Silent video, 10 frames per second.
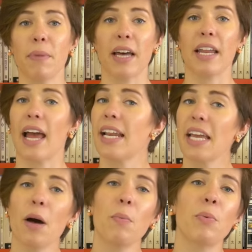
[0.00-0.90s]
but
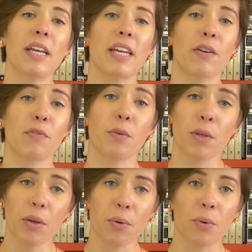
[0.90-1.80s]
any help we can get from
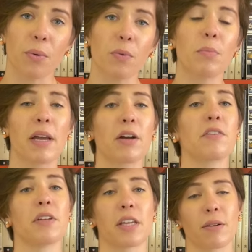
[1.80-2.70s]
you will make
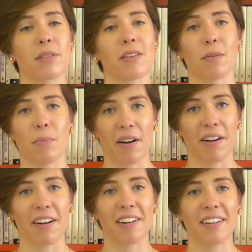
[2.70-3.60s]
our videos even
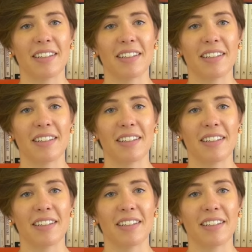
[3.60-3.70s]
better.